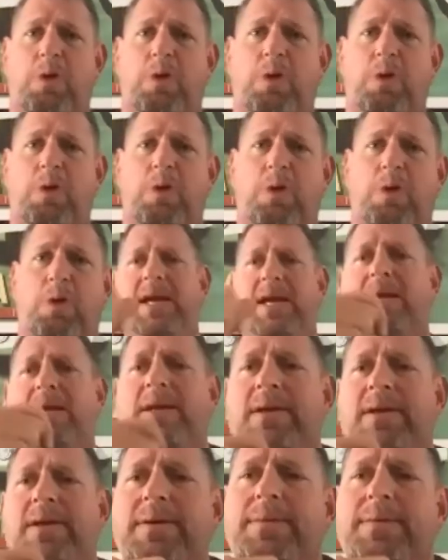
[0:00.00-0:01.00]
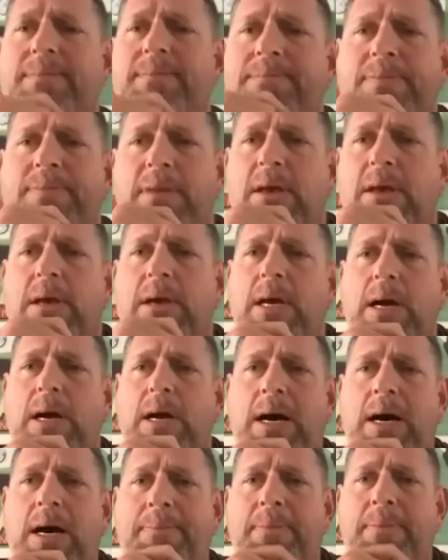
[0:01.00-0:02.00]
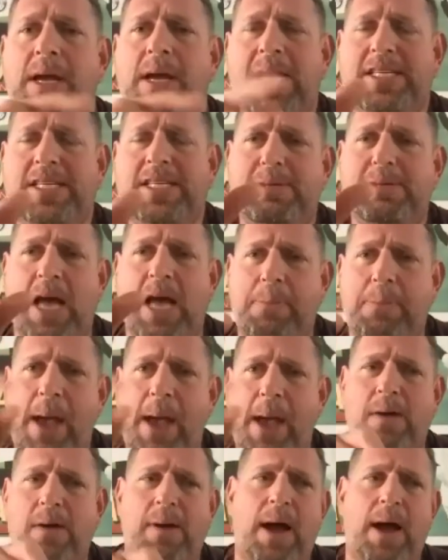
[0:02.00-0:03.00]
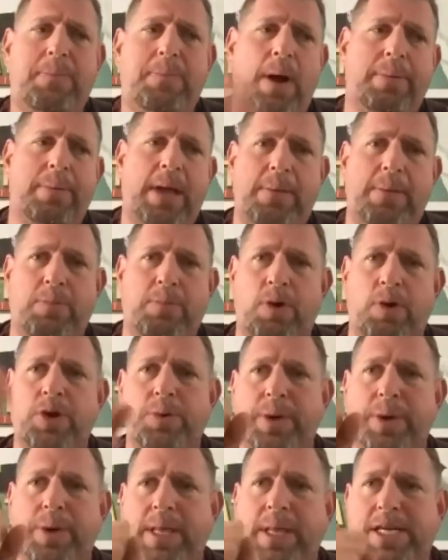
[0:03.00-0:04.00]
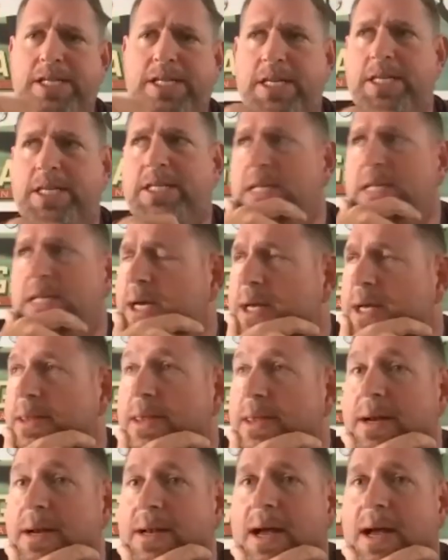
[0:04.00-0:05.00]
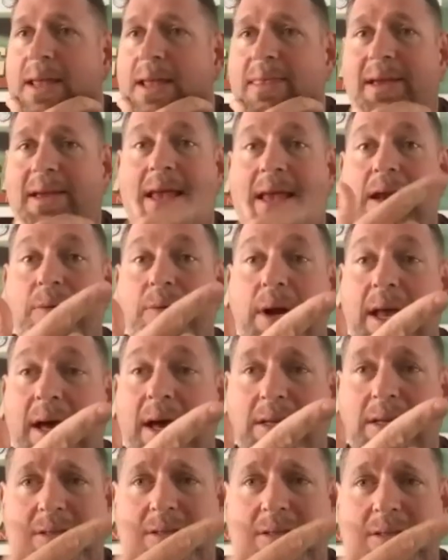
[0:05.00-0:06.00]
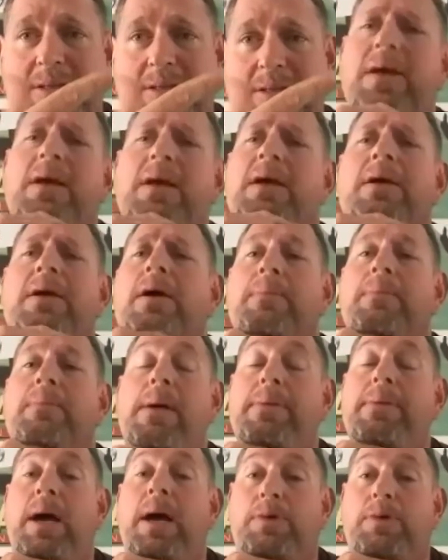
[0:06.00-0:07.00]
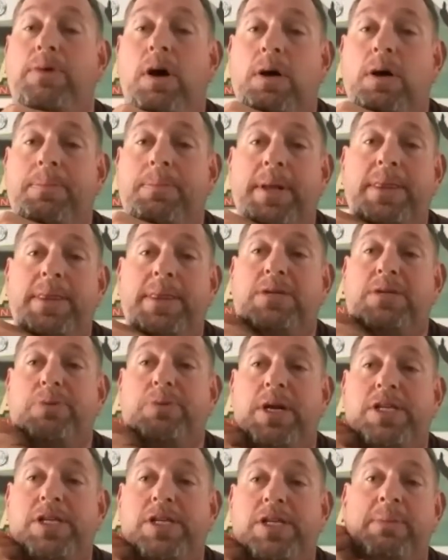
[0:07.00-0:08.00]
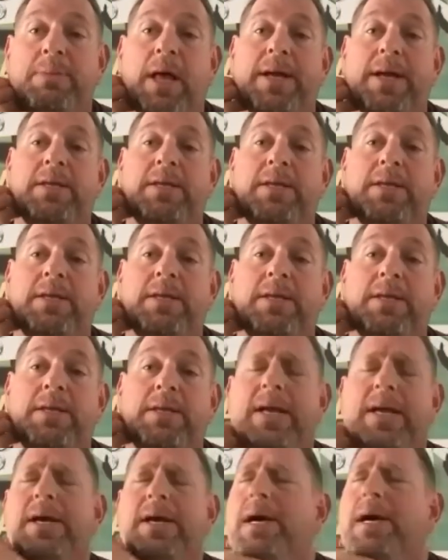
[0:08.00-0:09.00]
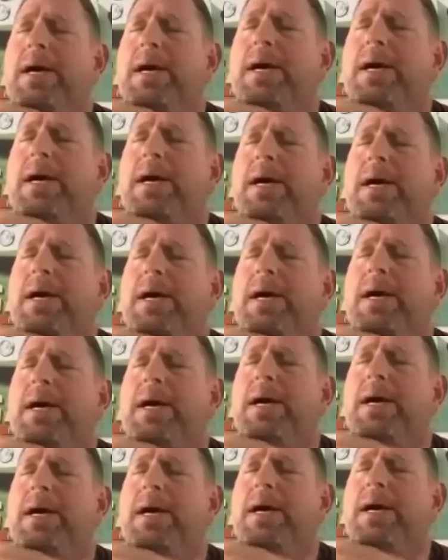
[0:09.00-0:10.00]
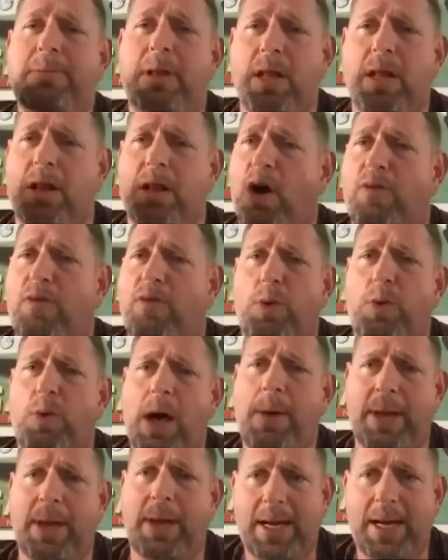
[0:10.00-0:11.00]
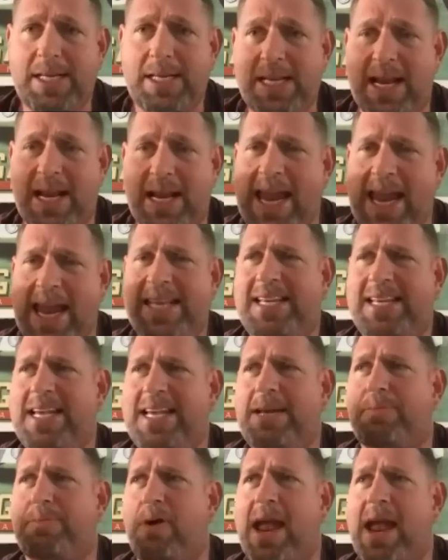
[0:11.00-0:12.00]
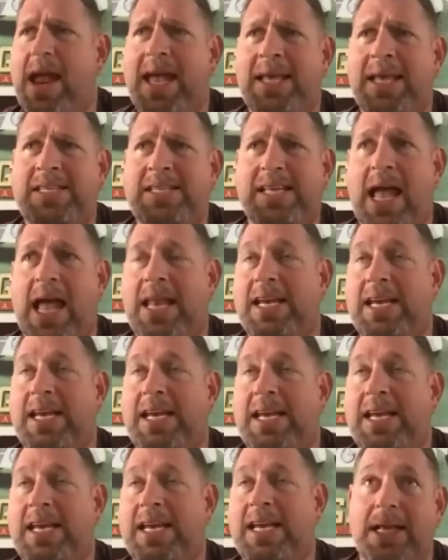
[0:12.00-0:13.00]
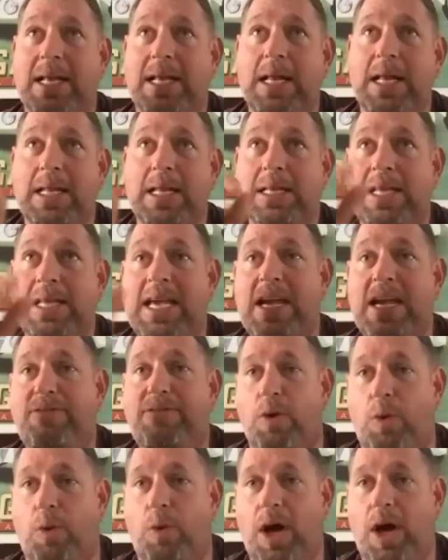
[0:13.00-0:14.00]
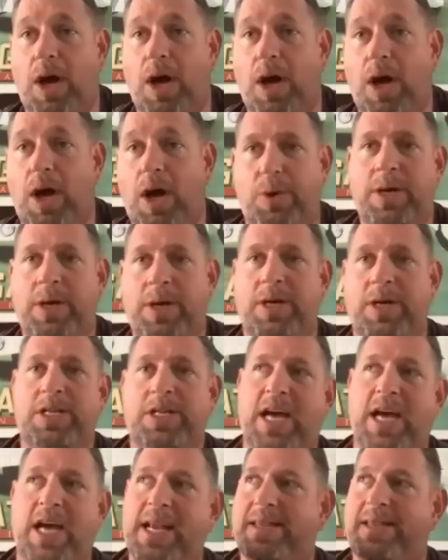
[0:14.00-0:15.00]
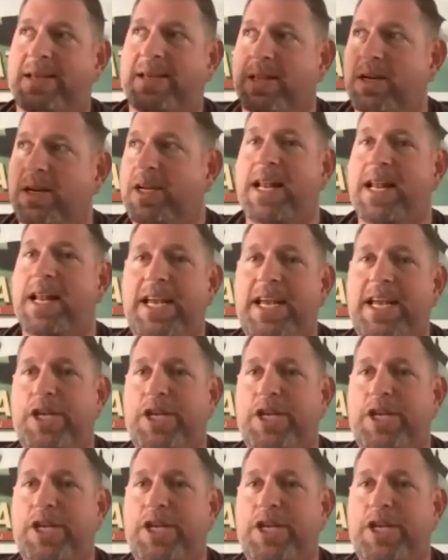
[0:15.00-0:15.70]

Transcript: seems like. Um, it seems like Panerai probably had more new releases than I think anyone else. Uh, maybe I'm wrong, but that's what it seemed like to me. But um, you know, it seemed a little overwhelming. Like I said, 18 brands, and you gotta leave the Watches and Wonder site to look at each